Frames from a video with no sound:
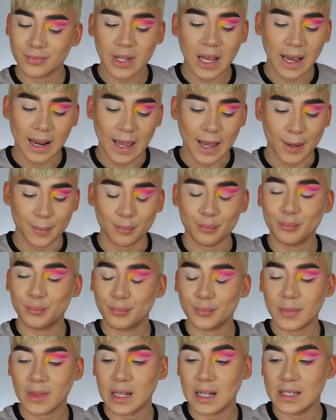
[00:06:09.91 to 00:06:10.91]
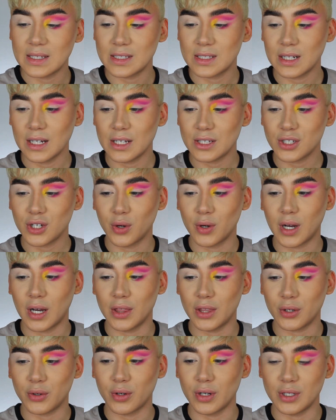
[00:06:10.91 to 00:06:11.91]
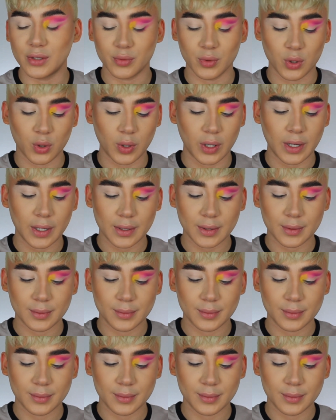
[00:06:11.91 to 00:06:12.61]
I am. Let's go cut the crease real quick.